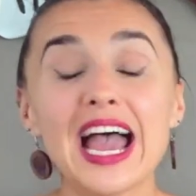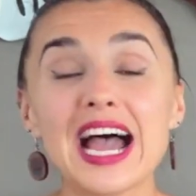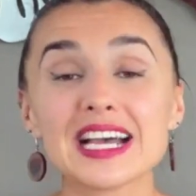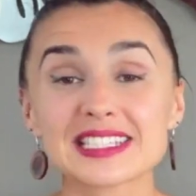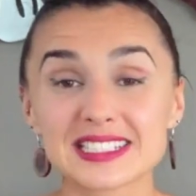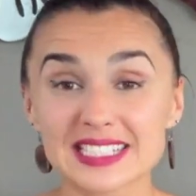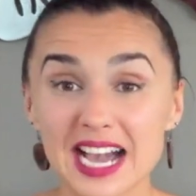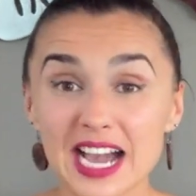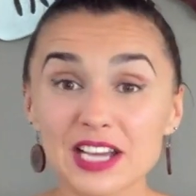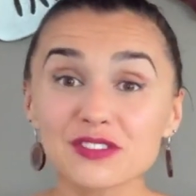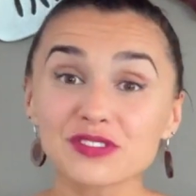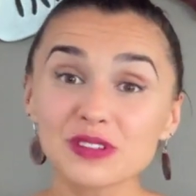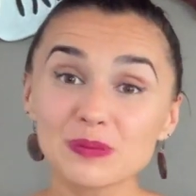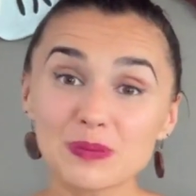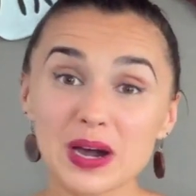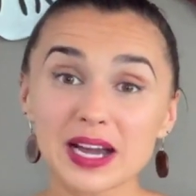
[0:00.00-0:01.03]
Aside
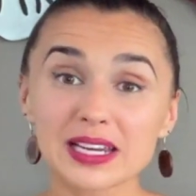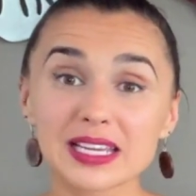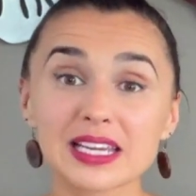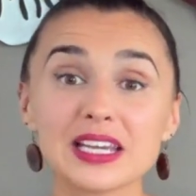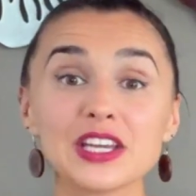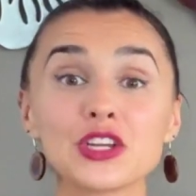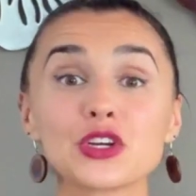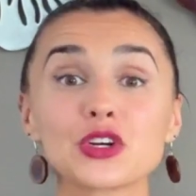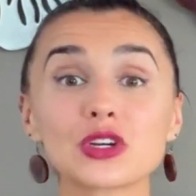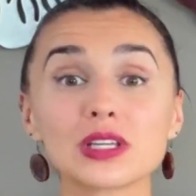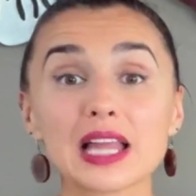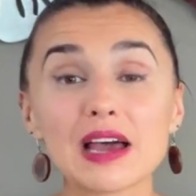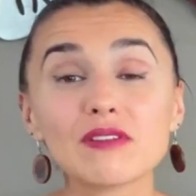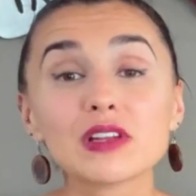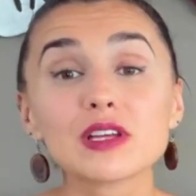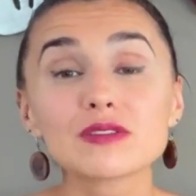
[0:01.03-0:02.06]
from money, your
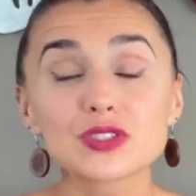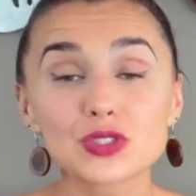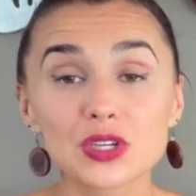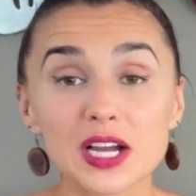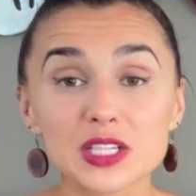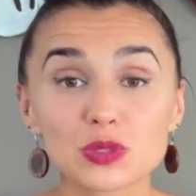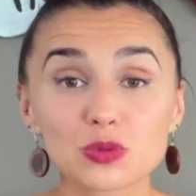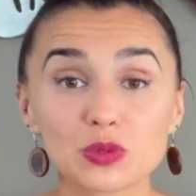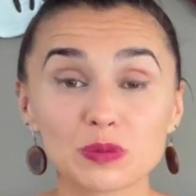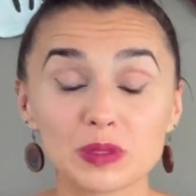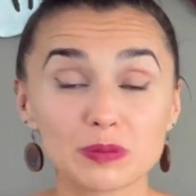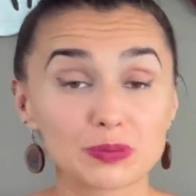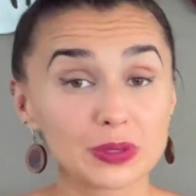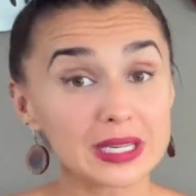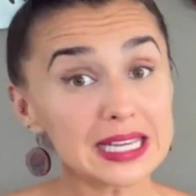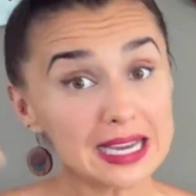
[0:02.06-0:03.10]
level of stress will be
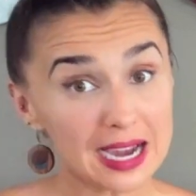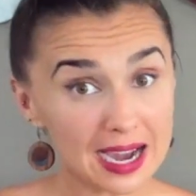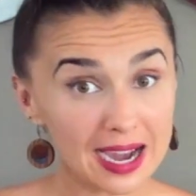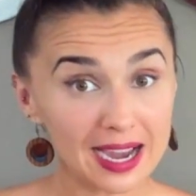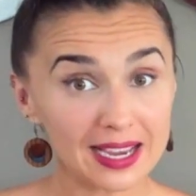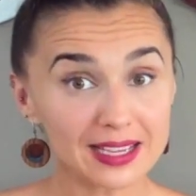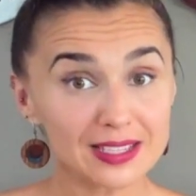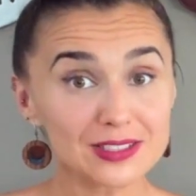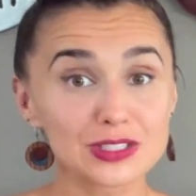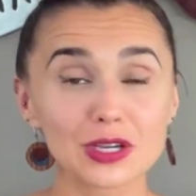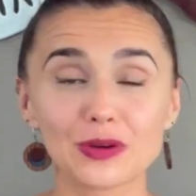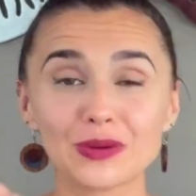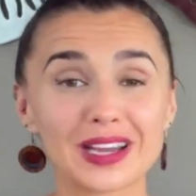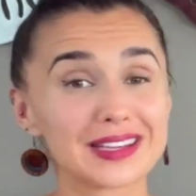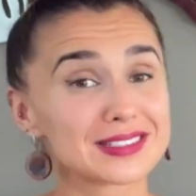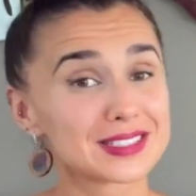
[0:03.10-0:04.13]
pretty high, so
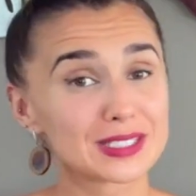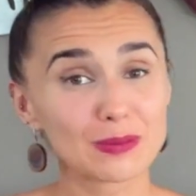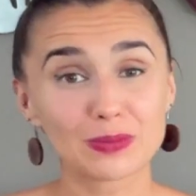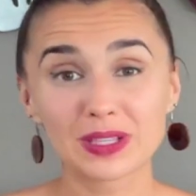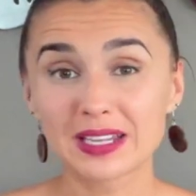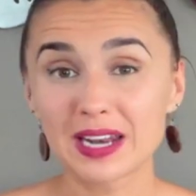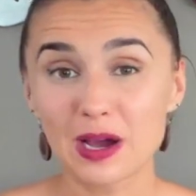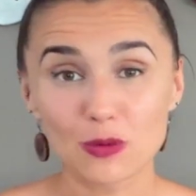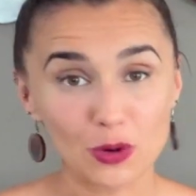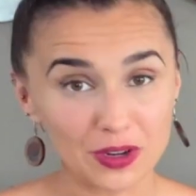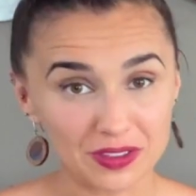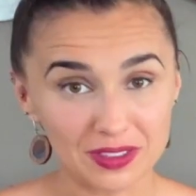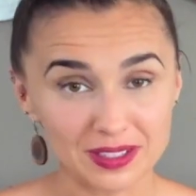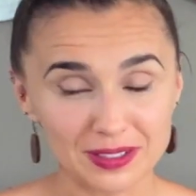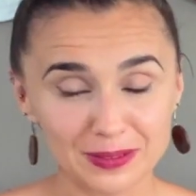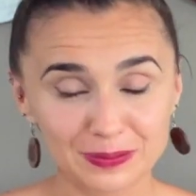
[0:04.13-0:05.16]
it's simply not worth
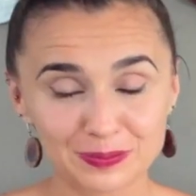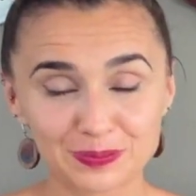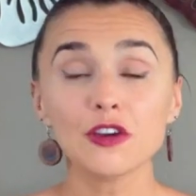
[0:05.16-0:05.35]
it.